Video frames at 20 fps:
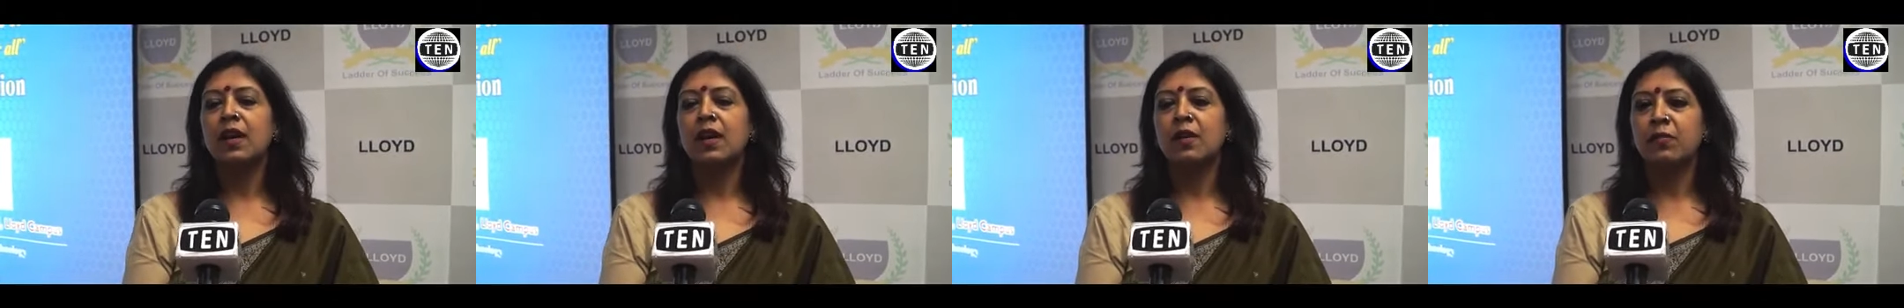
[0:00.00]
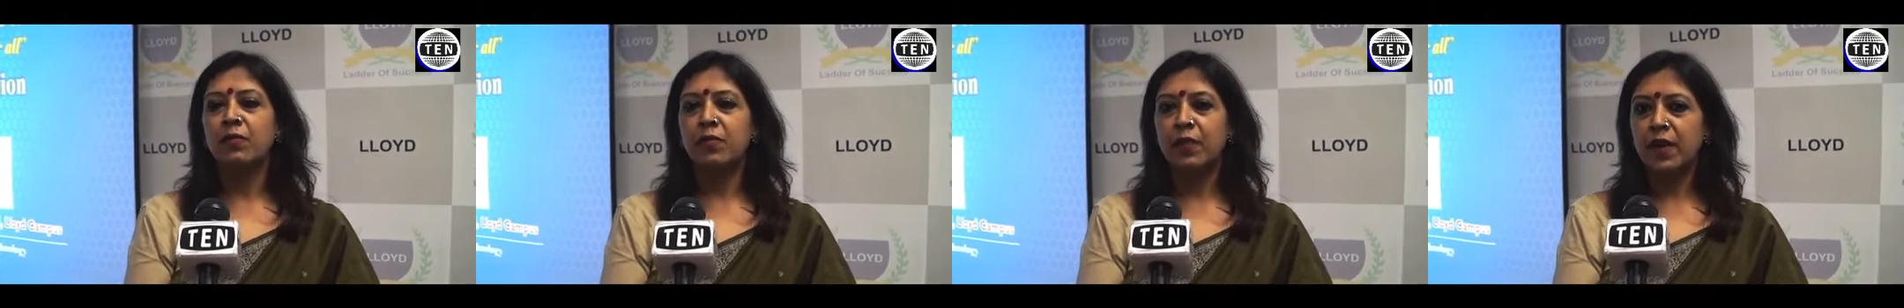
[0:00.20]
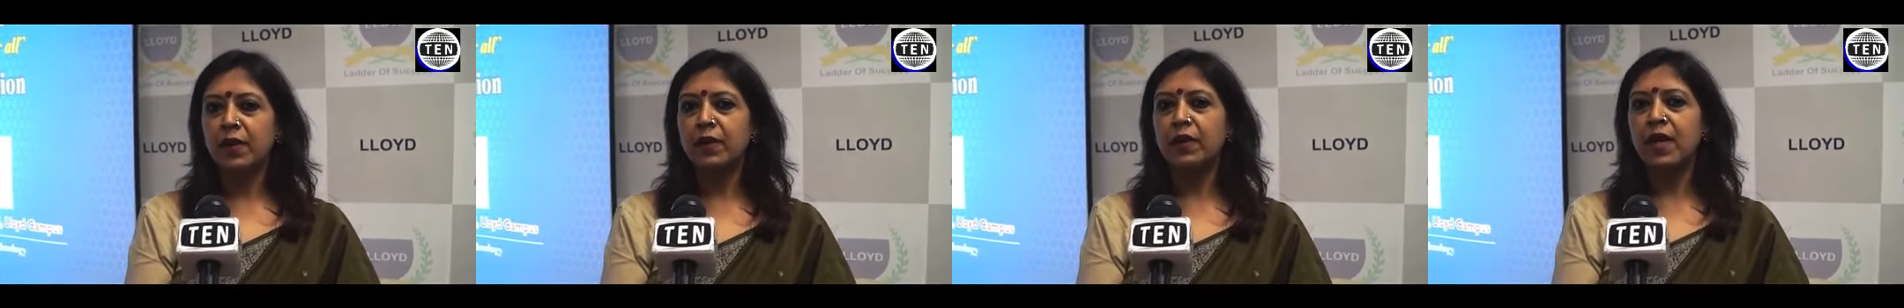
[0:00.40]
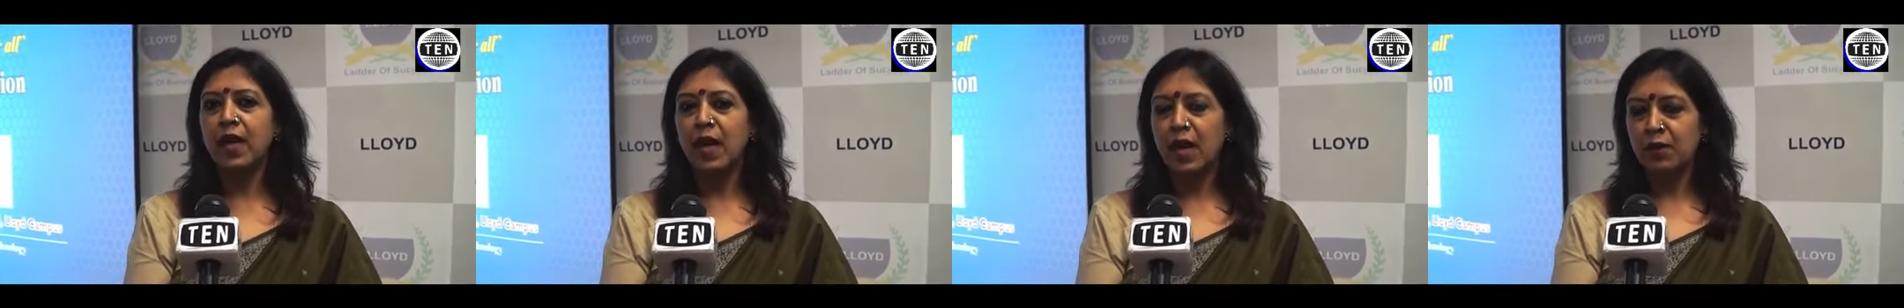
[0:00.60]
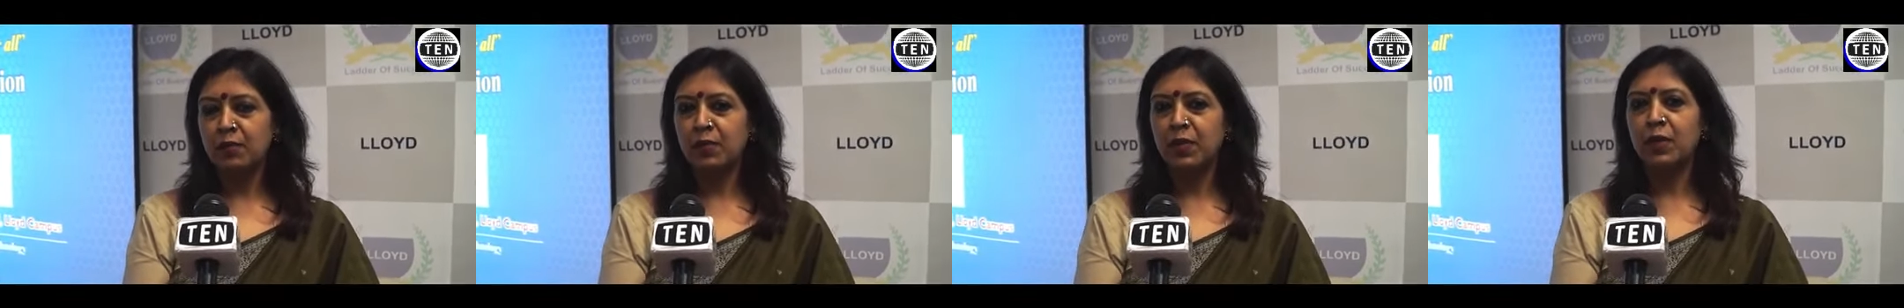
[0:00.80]
a very
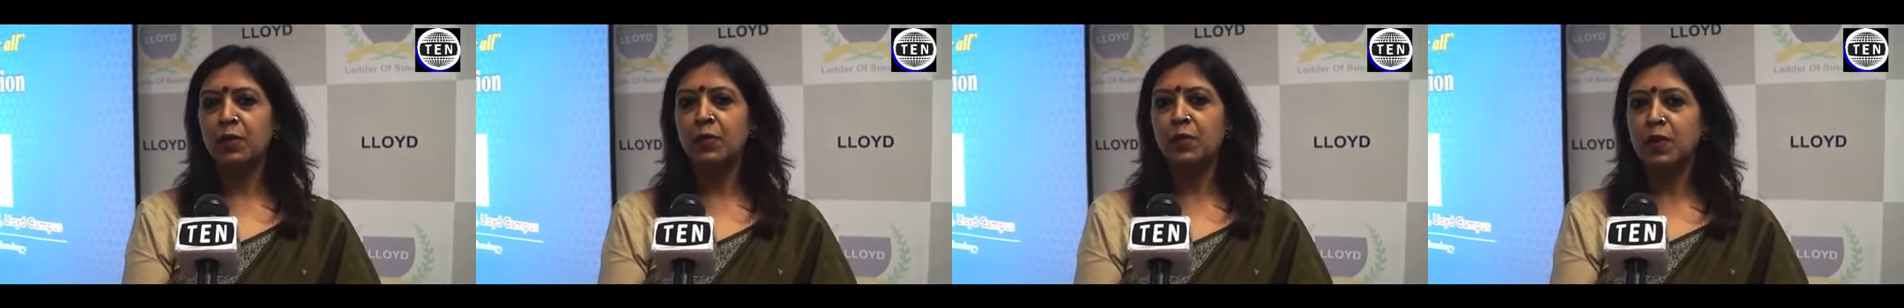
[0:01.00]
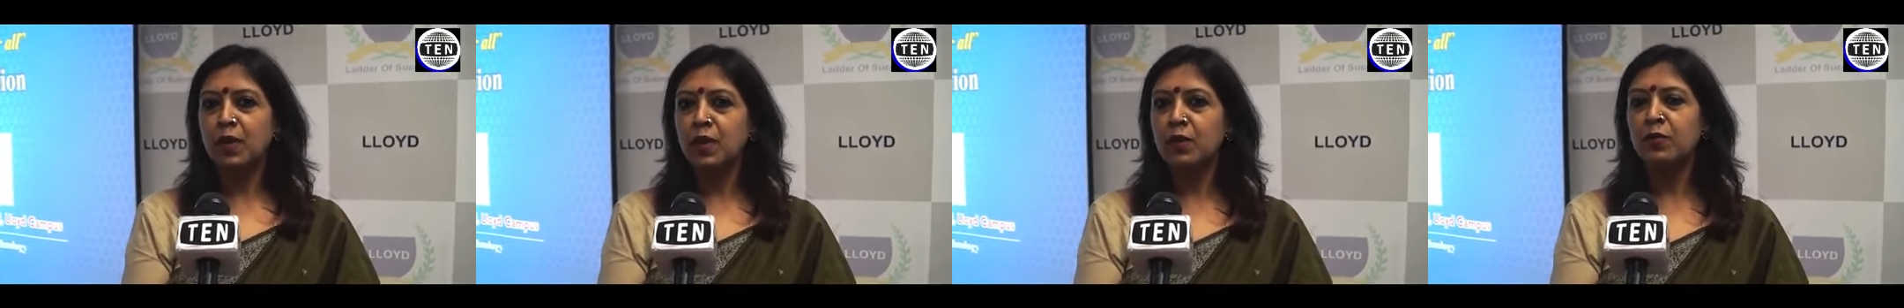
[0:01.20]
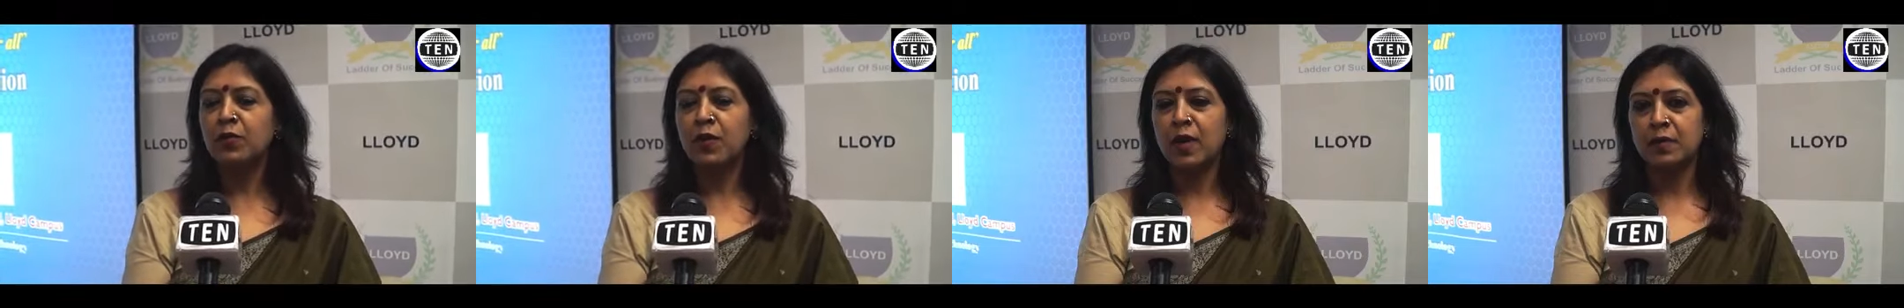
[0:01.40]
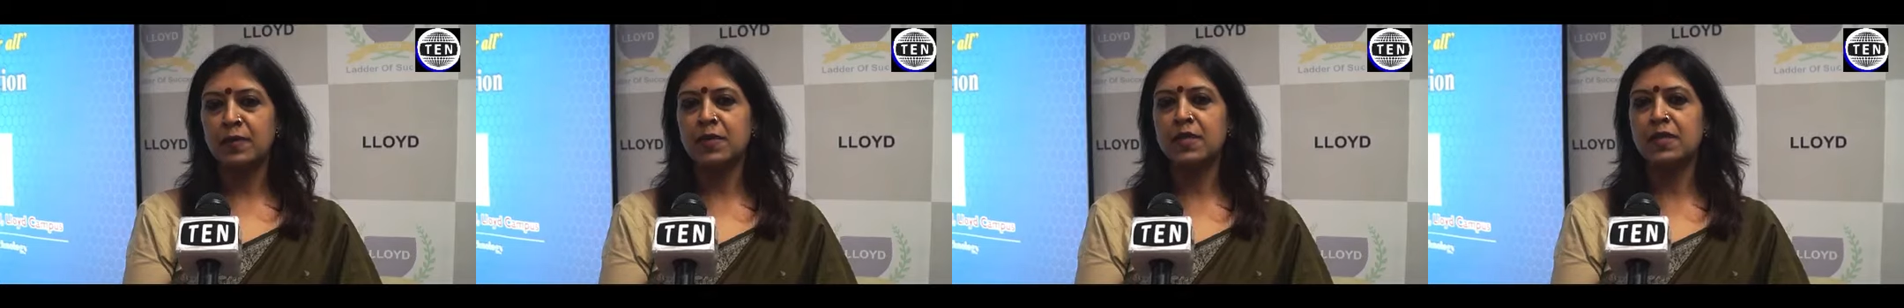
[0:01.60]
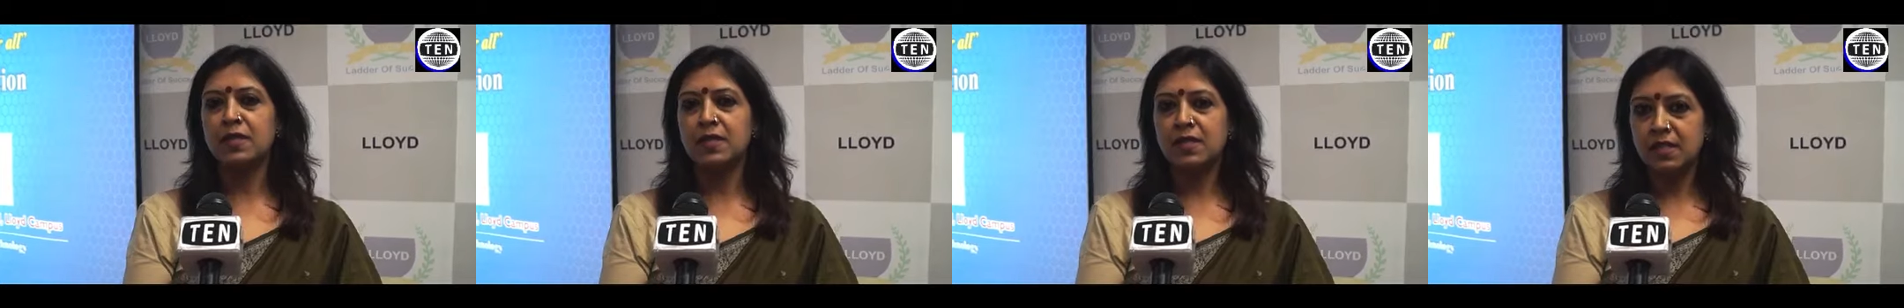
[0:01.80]
happy World
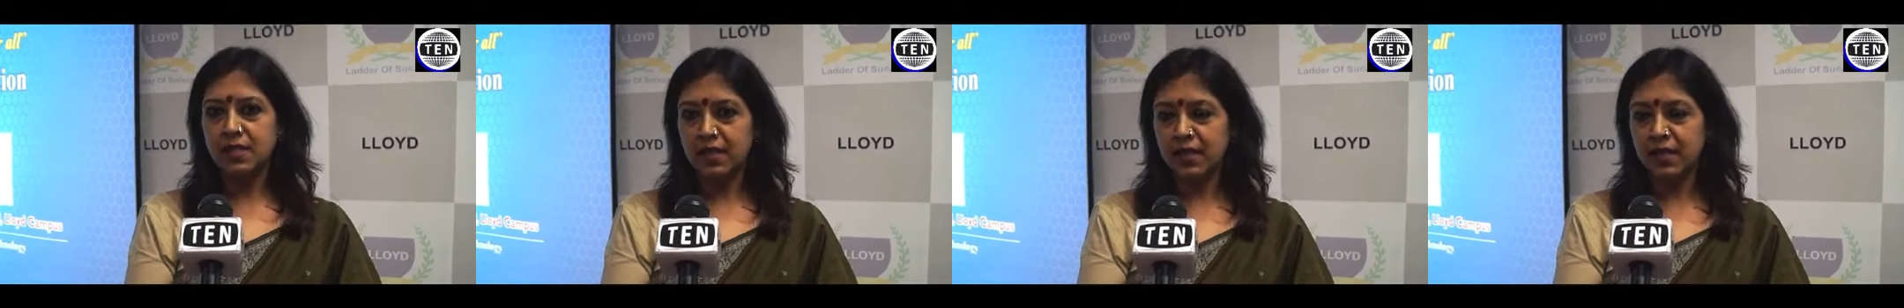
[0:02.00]
Pharmacist